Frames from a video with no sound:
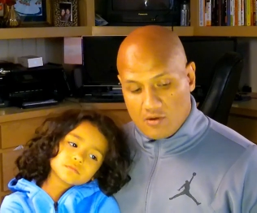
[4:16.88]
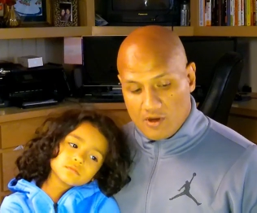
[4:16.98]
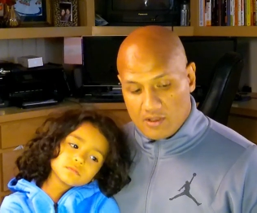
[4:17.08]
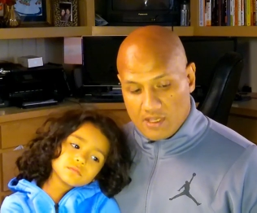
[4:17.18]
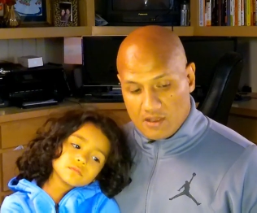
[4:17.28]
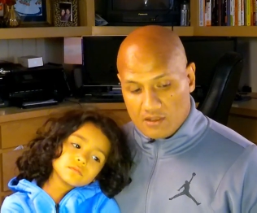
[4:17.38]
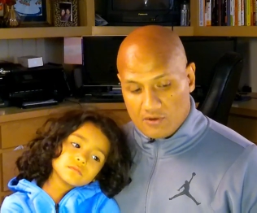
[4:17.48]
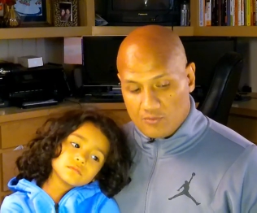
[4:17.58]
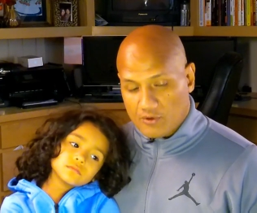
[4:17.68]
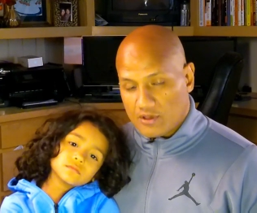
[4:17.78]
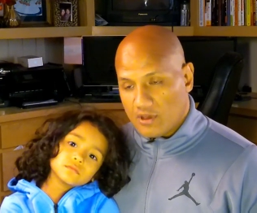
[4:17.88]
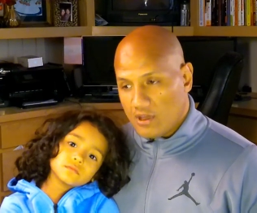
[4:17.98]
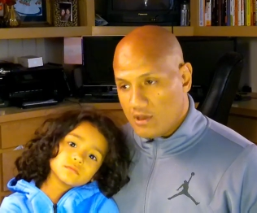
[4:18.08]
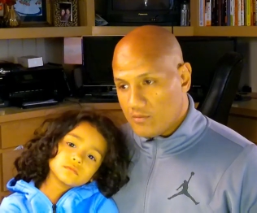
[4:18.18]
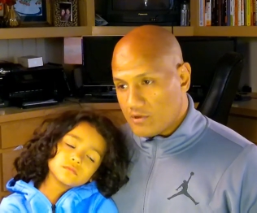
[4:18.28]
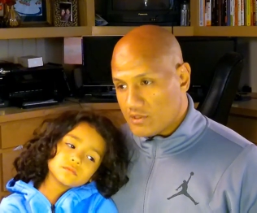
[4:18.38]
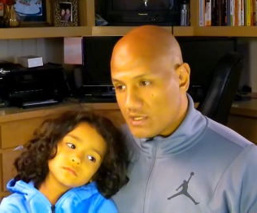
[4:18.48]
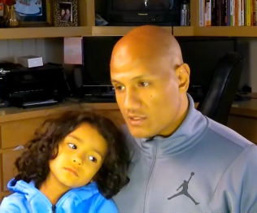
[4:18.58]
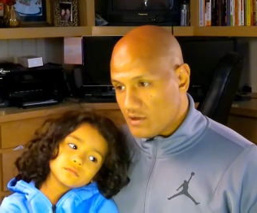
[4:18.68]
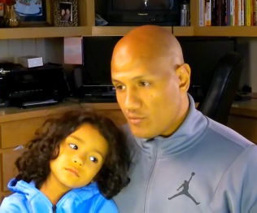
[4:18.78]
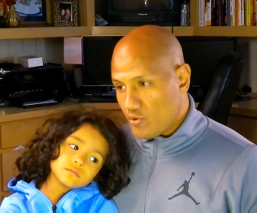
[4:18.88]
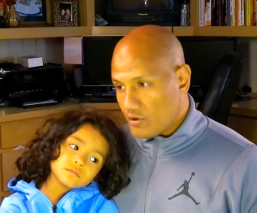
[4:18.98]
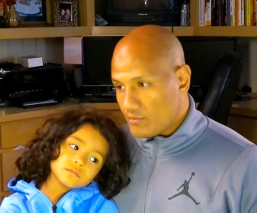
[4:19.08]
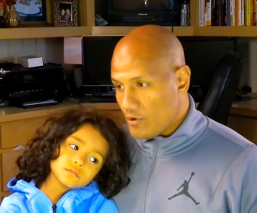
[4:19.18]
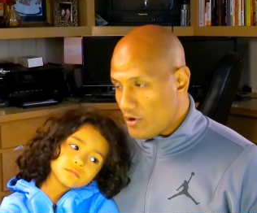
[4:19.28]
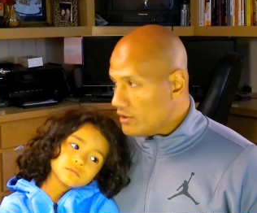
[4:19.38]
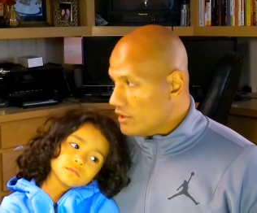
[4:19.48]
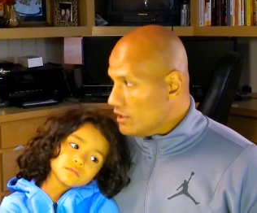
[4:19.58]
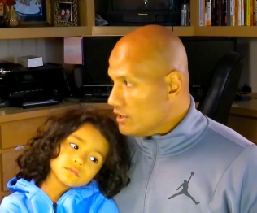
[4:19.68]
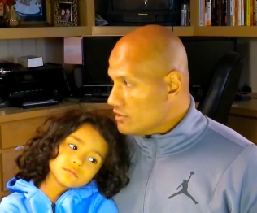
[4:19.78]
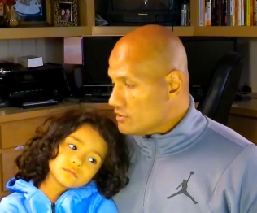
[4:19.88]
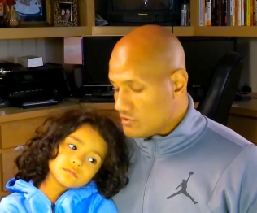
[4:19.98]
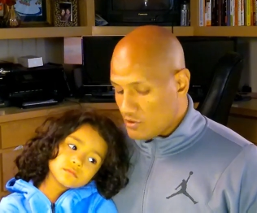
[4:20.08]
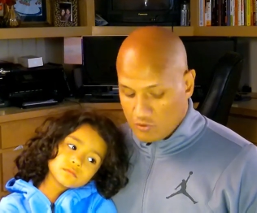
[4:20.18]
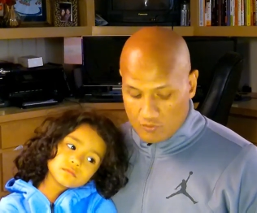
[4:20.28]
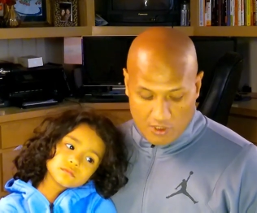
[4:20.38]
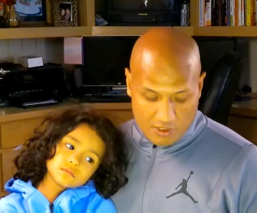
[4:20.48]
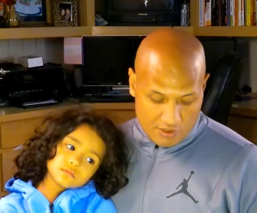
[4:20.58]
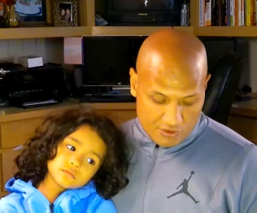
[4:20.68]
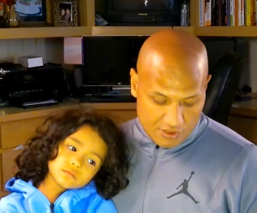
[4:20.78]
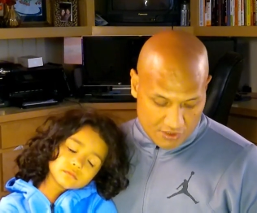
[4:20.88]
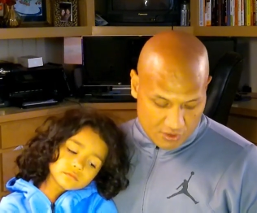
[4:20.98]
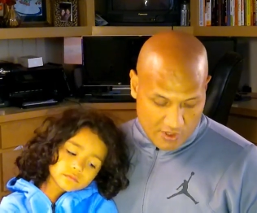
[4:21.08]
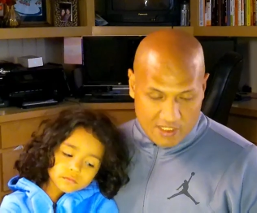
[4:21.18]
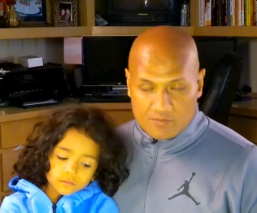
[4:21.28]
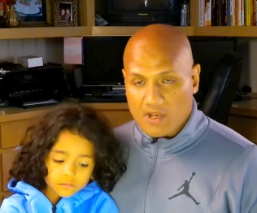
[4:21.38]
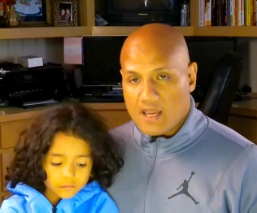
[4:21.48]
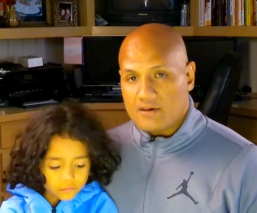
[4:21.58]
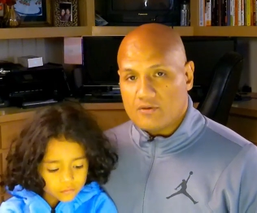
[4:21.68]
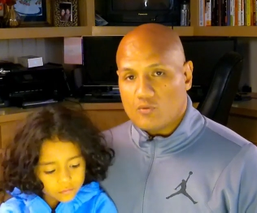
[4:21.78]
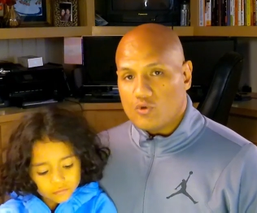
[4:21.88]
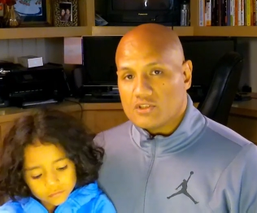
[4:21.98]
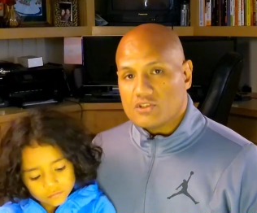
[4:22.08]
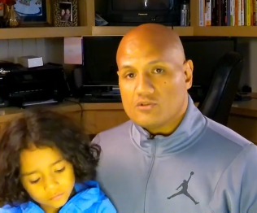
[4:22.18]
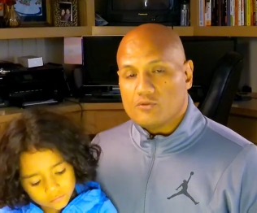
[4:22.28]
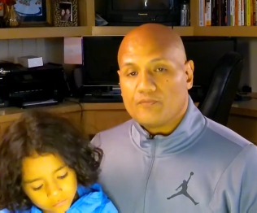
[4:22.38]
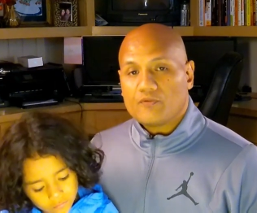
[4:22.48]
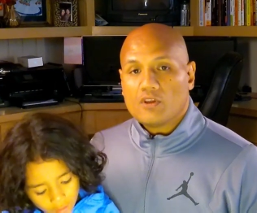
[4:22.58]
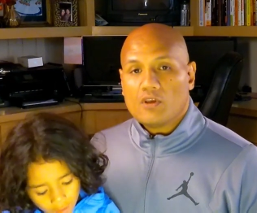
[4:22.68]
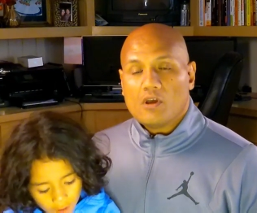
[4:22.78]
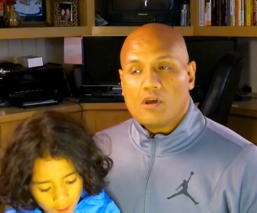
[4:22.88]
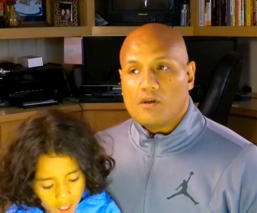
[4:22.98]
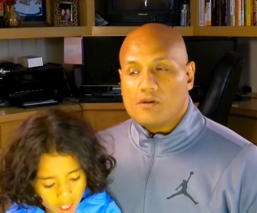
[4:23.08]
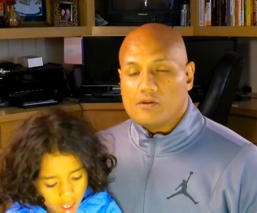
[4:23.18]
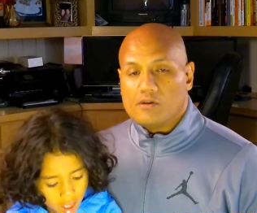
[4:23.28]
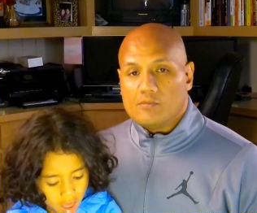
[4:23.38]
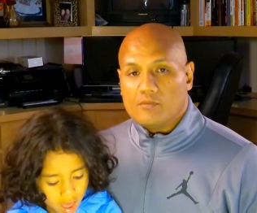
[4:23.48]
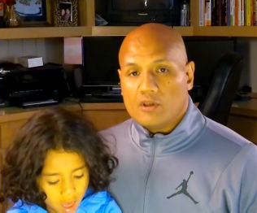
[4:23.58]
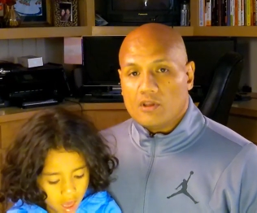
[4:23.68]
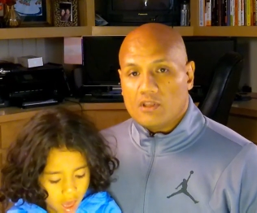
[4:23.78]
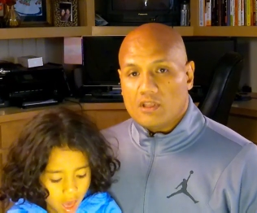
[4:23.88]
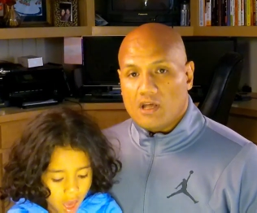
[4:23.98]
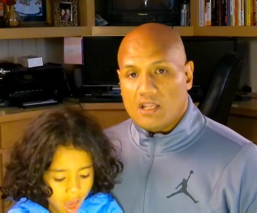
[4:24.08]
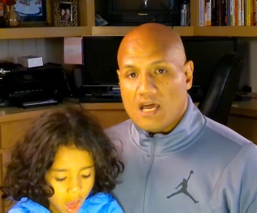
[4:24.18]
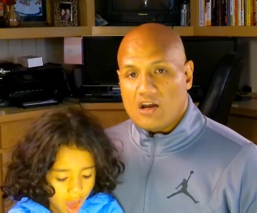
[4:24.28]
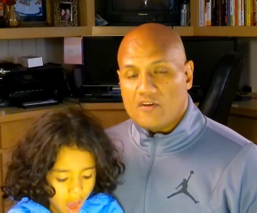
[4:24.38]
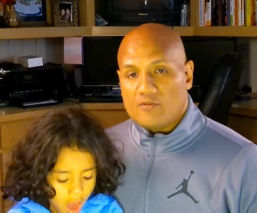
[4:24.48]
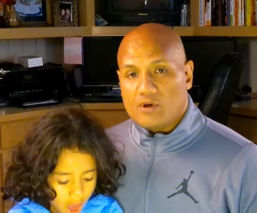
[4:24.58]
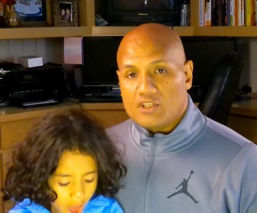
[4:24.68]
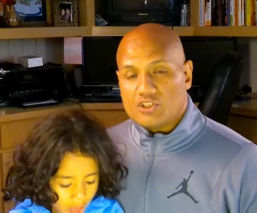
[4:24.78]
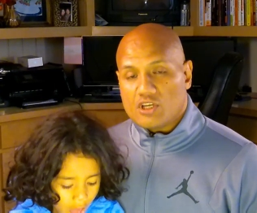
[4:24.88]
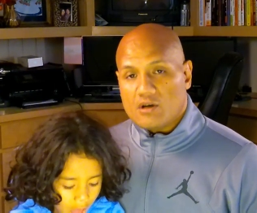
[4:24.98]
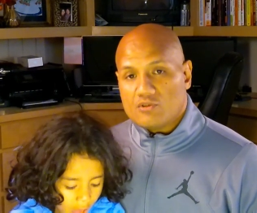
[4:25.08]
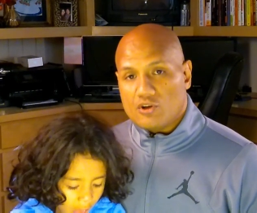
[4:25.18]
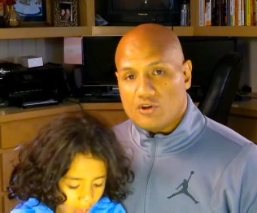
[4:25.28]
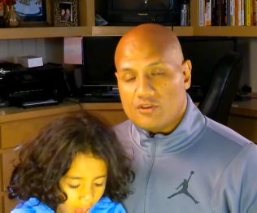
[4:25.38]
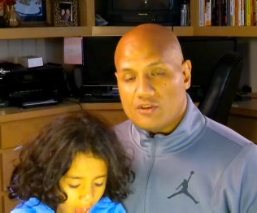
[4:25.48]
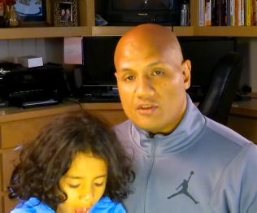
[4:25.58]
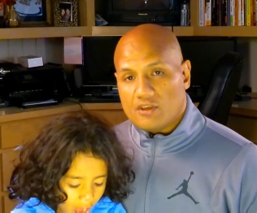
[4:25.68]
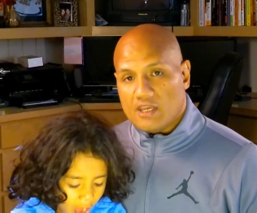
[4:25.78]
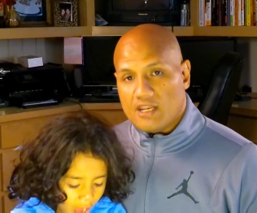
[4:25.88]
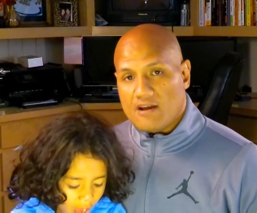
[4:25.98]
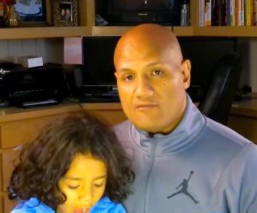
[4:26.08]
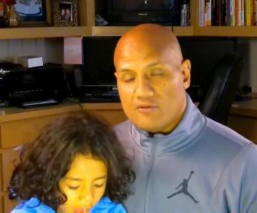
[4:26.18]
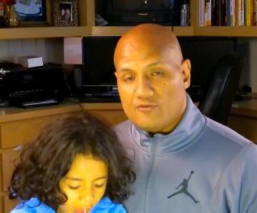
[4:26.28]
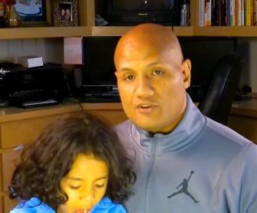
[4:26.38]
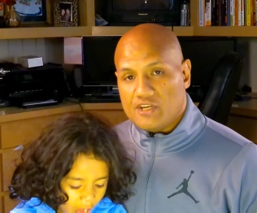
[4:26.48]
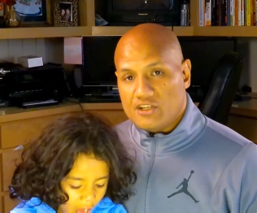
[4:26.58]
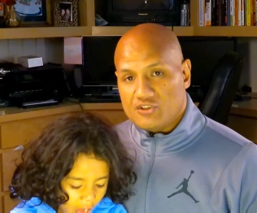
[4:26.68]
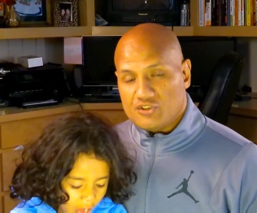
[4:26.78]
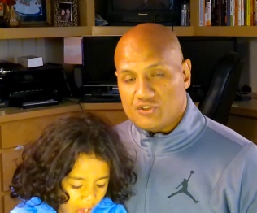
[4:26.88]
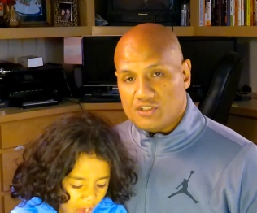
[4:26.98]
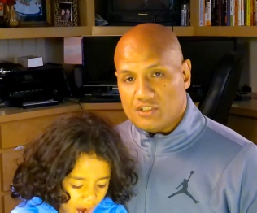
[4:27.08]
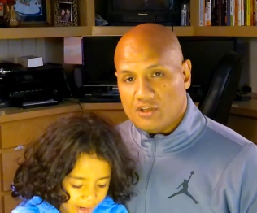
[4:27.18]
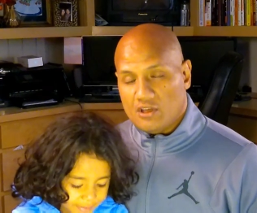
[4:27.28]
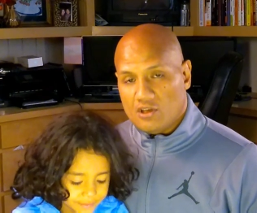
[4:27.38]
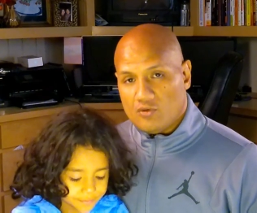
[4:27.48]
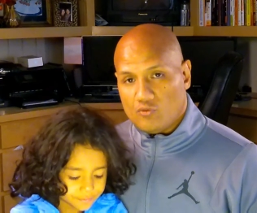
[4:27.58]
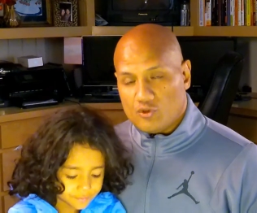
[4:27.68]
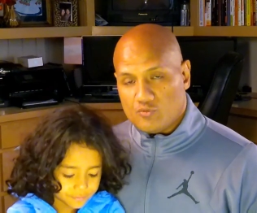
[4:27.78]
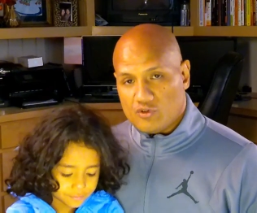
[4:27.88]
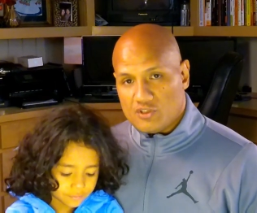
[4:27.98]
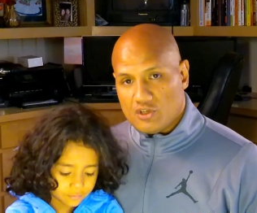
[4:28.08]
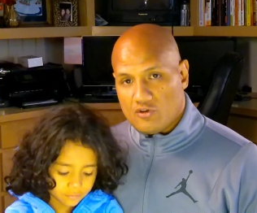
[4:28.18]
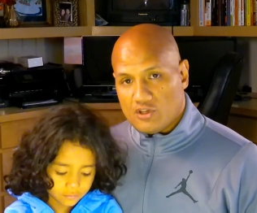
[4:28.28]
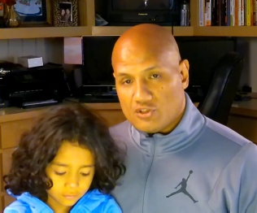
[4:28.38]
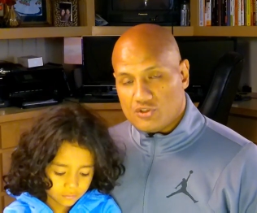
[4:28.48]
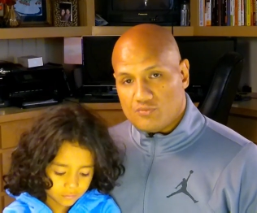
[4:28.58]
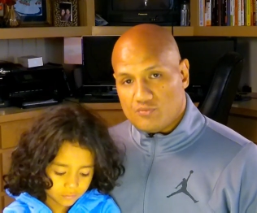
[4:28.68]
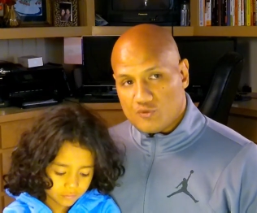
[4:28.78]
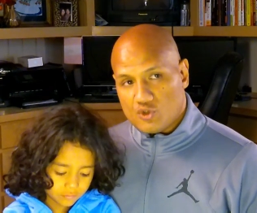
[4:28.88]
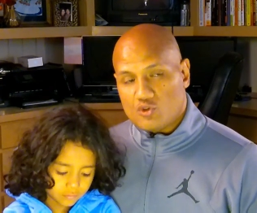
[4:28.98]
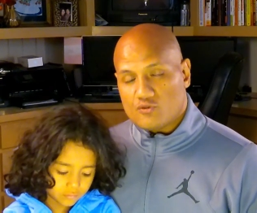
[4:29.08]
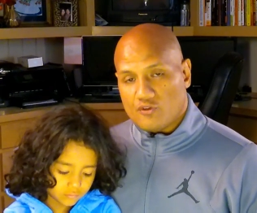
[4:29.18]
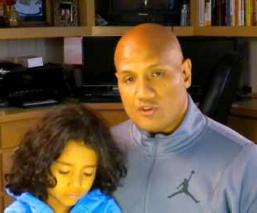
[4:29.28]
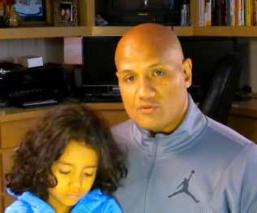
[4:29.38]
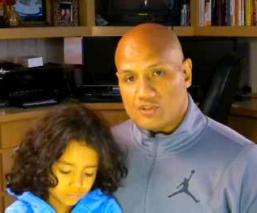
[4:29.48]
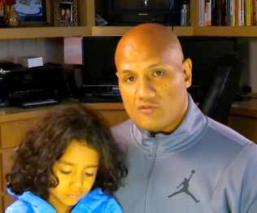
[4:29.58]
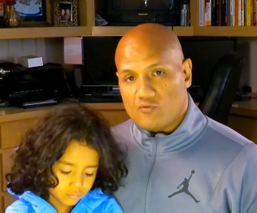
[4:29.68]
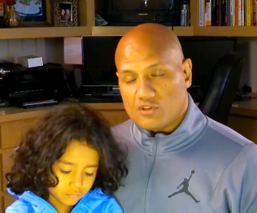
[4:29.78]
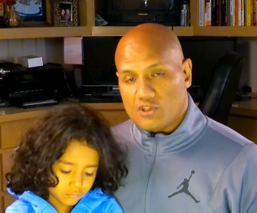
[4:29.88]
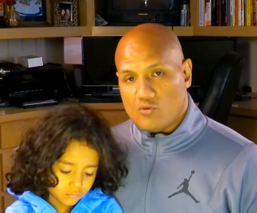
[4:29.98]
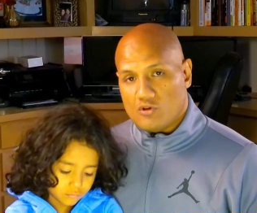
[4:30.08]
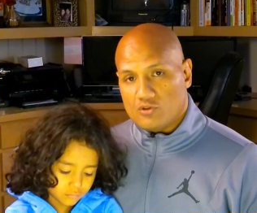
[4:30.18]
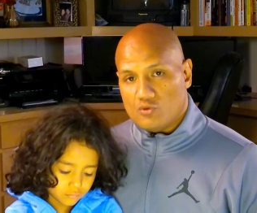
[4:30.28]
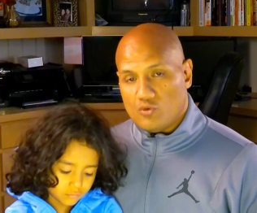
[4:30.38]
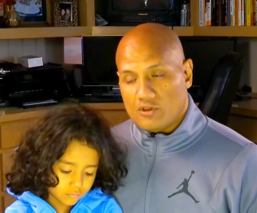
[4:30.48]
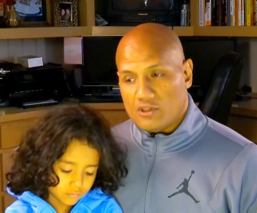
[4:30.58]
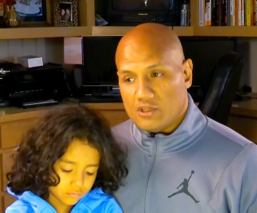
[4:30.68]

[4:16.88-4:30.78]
Speaker 1: that a little bit because that's an important part. So Jesus Christ's plan was to um, allow everybody to come to earth and have their free agency, which means they're going to choose for themselves what they want to do, whether they